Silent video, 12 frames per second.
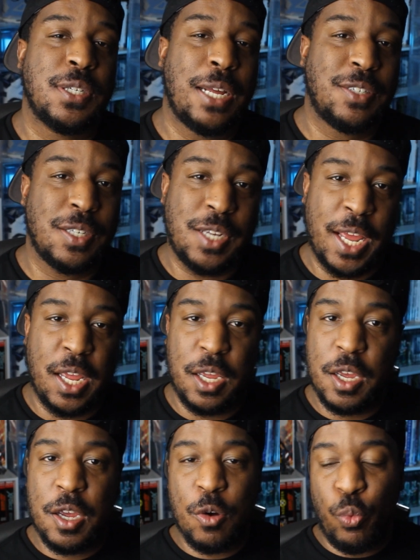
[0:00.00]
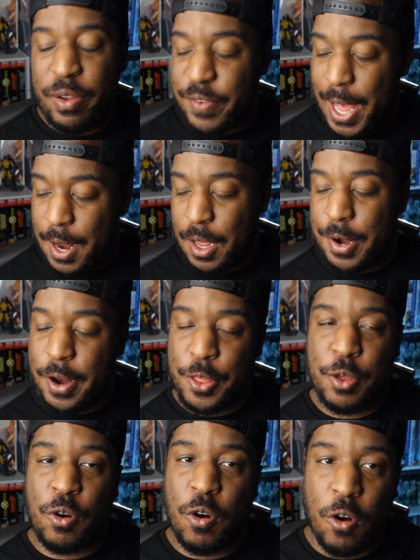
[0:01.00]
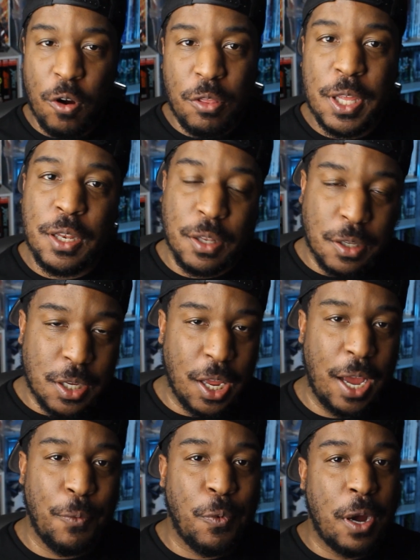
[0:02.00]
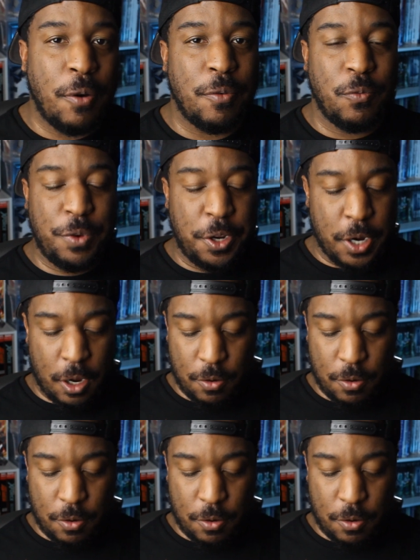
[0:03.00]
Now today we've got another early look at what we